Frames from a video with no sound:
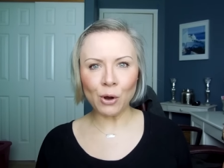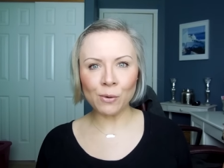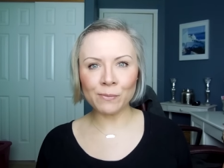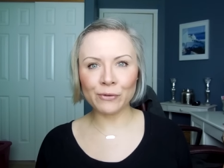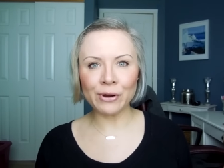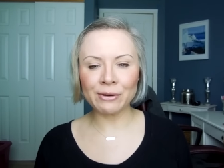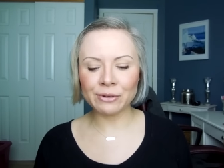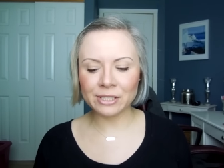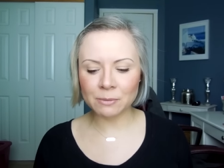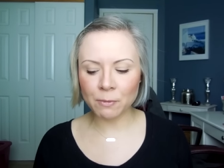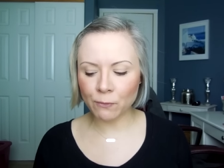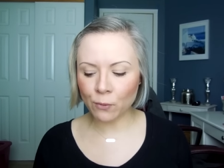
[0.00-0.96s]
home
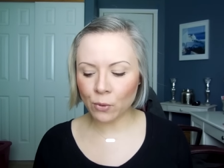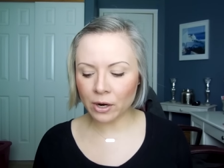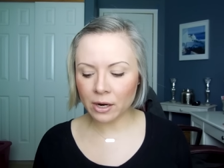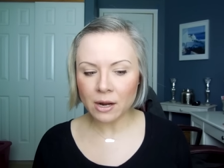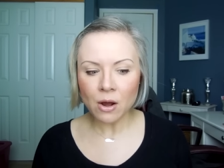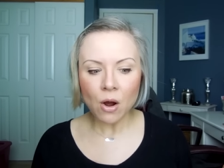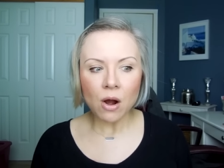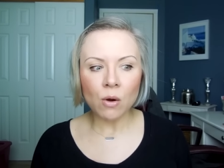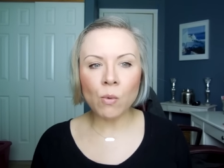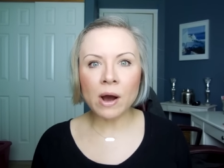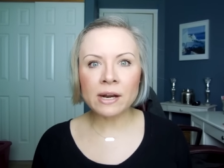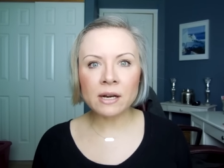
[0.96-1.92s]
fragrance before,
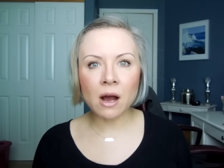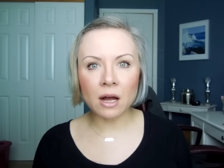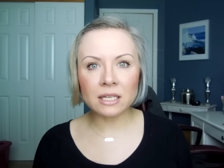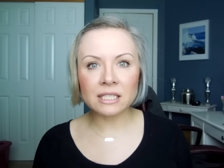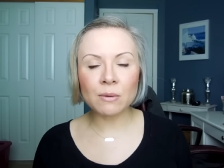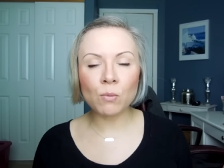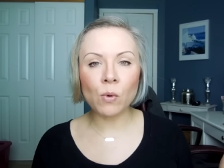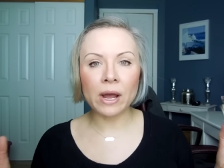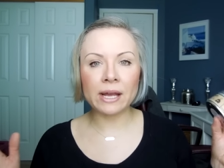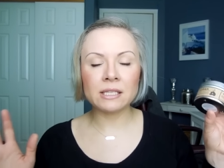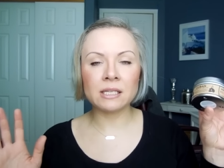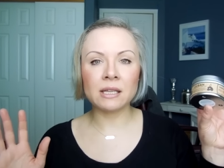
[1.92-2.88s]
what an awesome
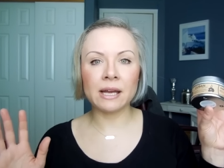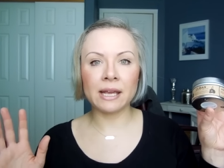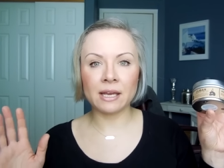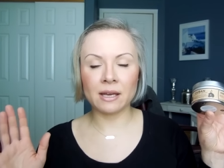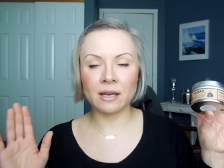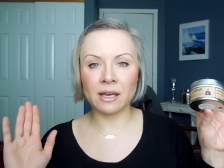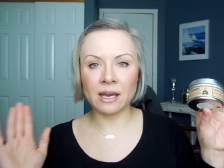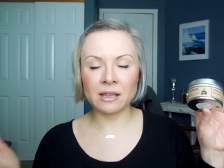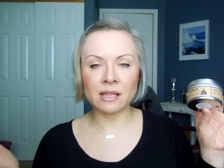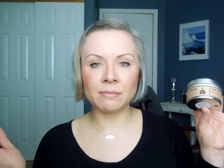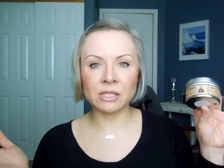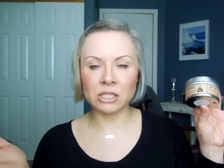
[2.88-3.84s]
way to like
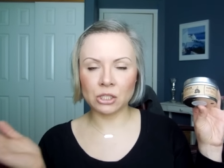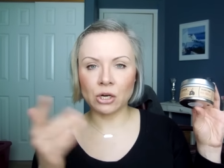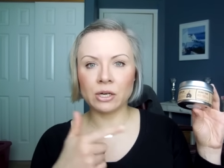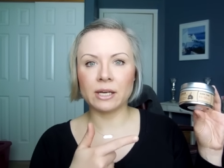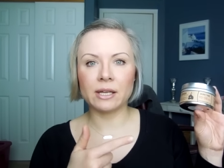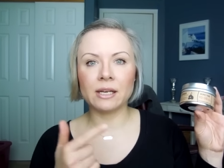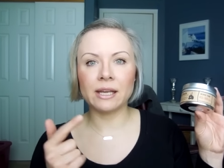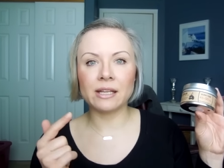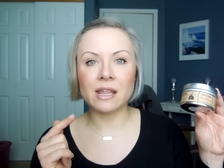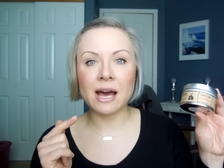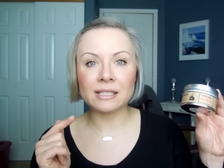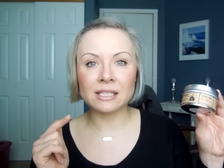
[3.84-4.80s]
get them started.
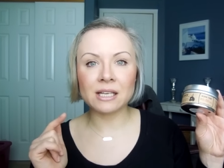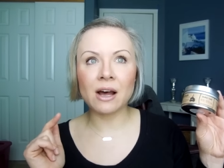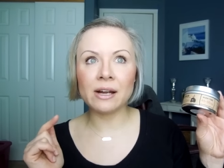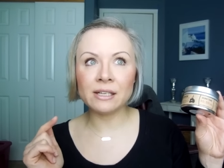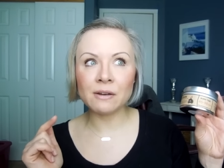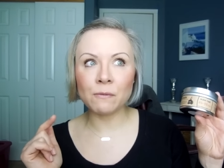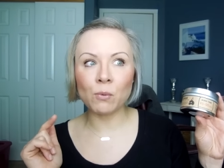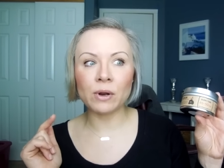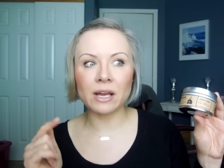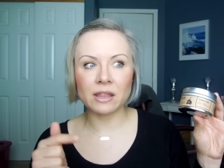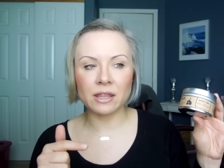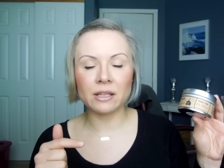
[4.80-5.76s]
Like that's kind of
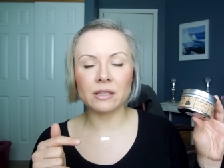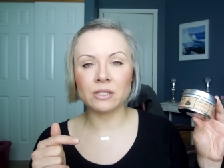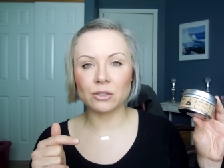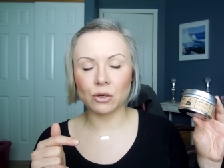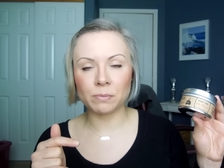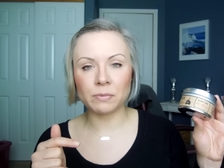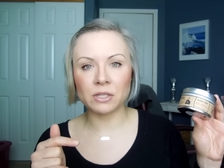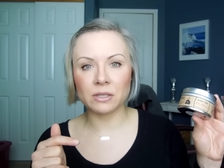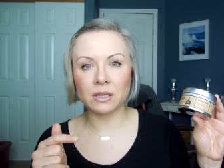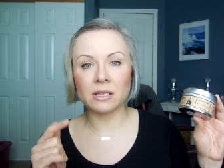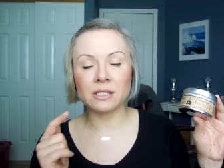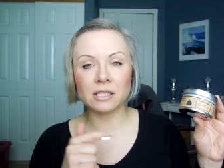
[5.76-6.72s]
what I think this
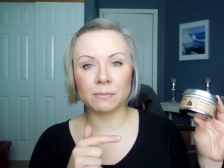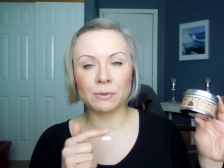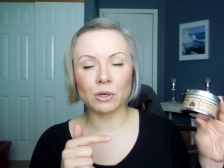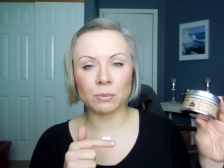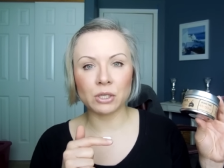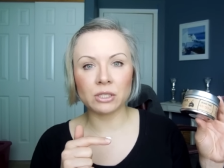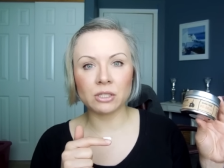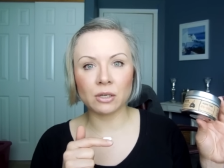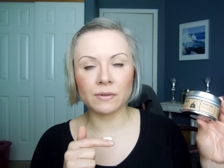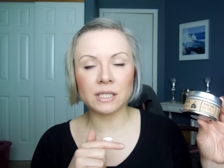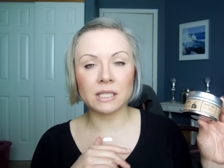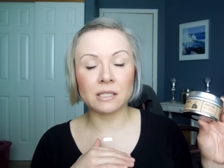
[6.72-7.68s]
script, this subscription
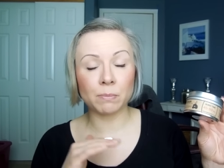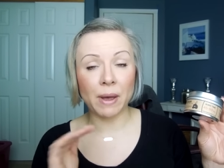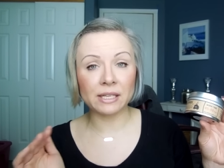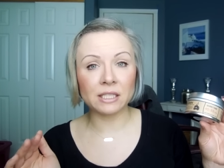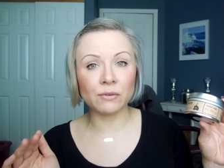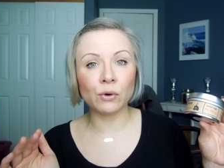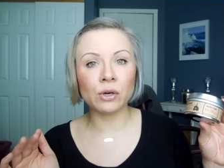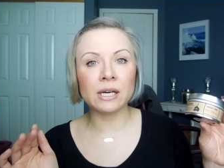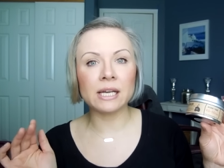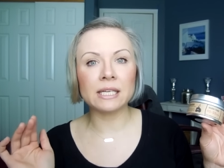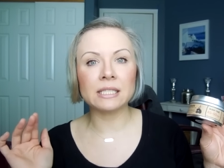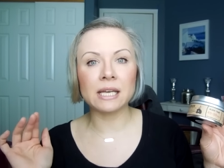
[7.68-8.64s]
service is best for
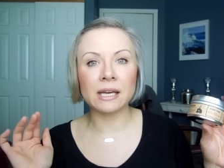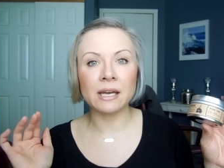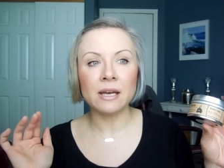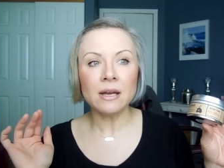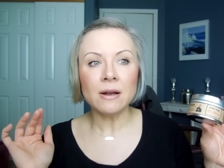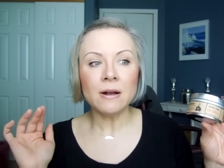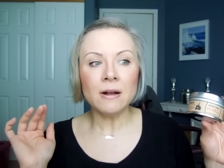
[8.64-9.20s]
is like